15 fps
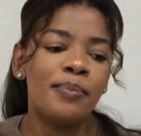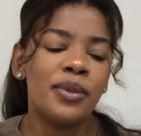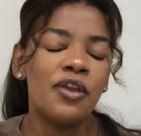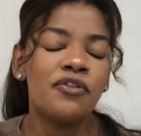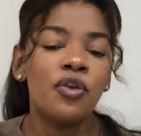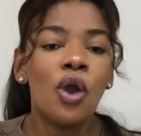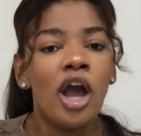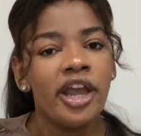
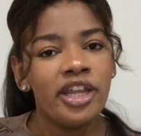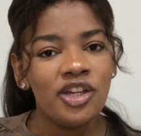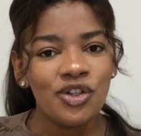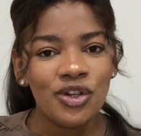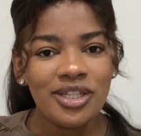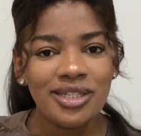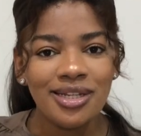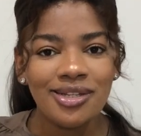If you are
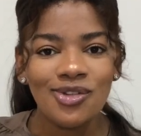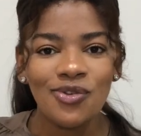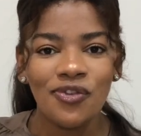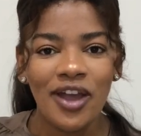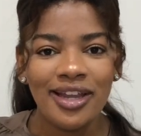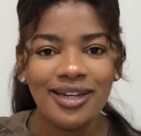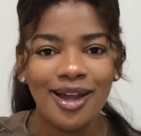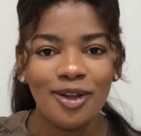interested to
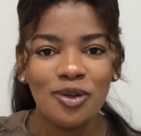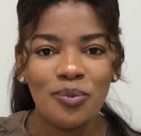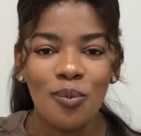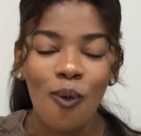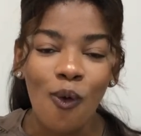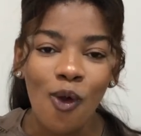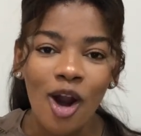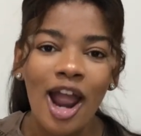find out
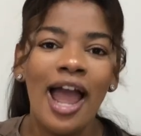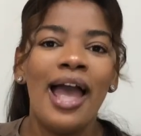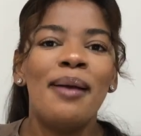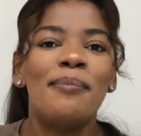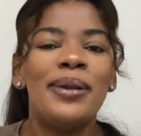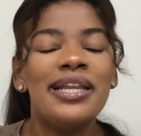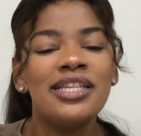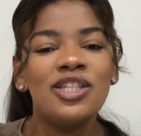more,
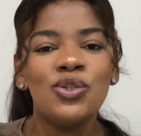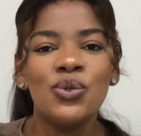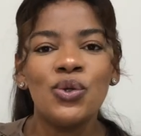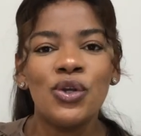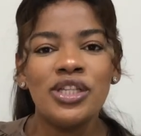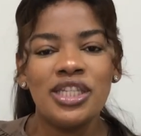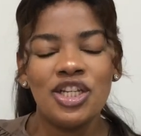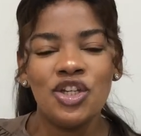please do
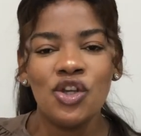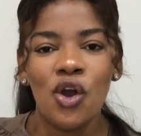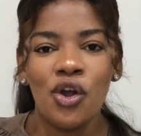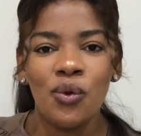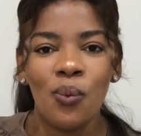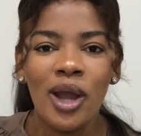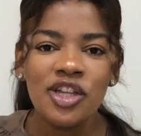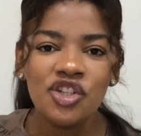continue
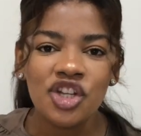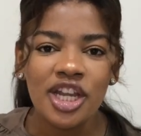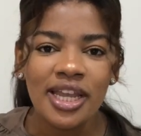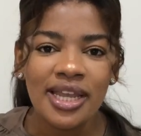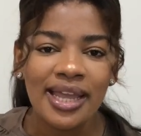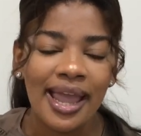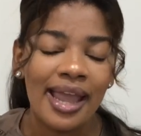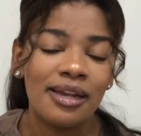on
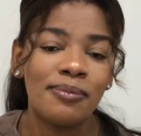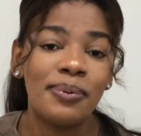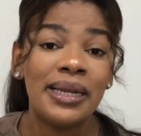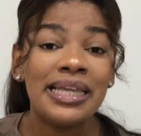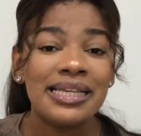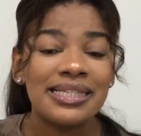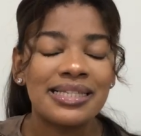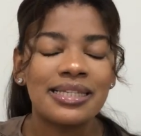watching and
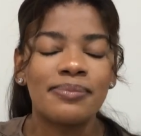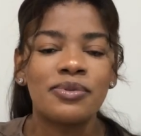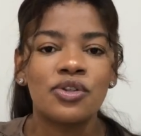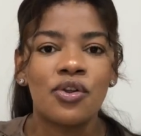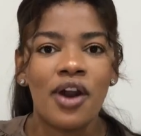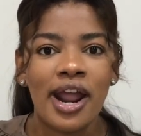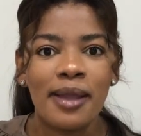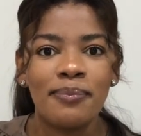please
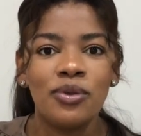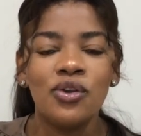subscribe.